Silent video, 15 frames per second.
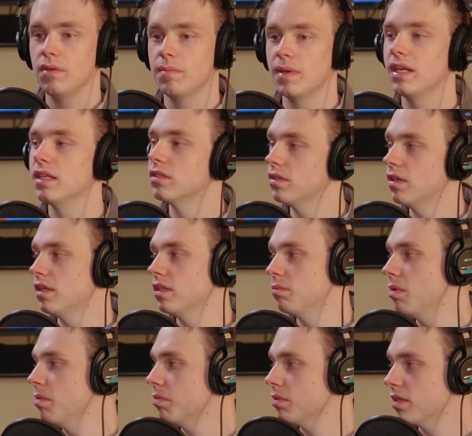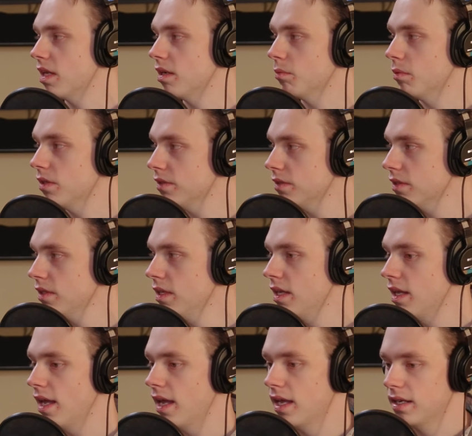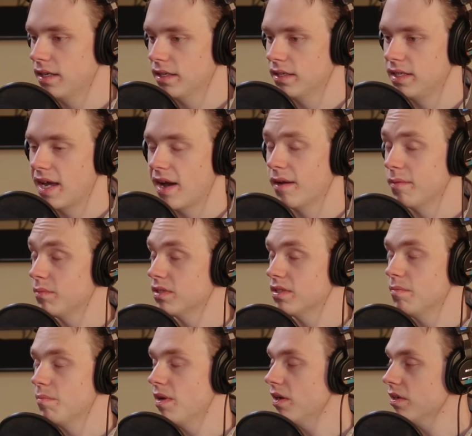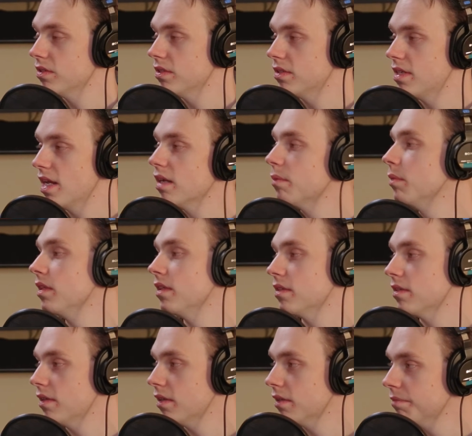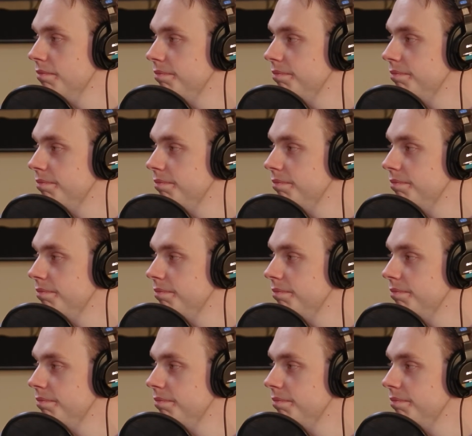bit as good as people said it was. And now I'm just embarrassed it's taking me this long.